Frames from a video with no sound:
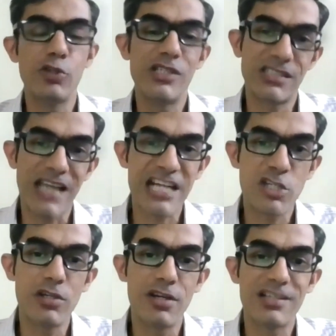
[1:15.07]
it's
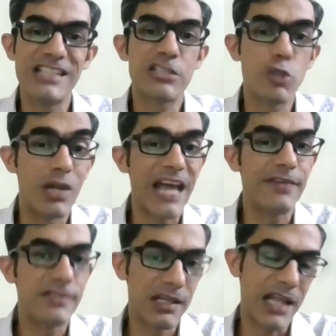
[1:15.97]
actually a risk to
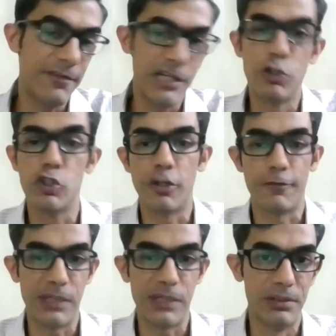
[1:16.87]
lives and livelihoods
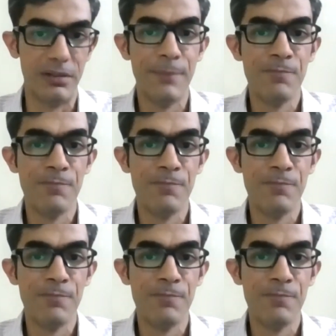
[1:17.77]
of people.